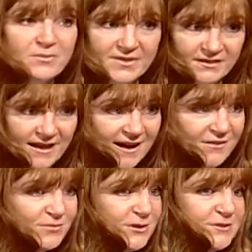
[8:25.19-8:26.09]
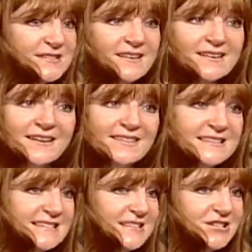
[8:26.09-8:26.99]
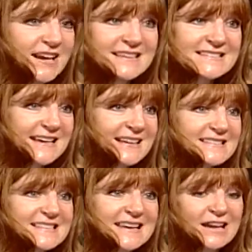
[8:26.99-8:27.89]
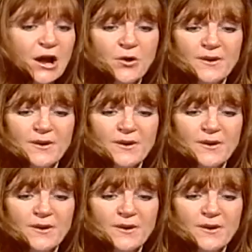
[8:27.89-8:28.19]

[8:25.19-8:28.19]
the live music, you get the DJ and dancing.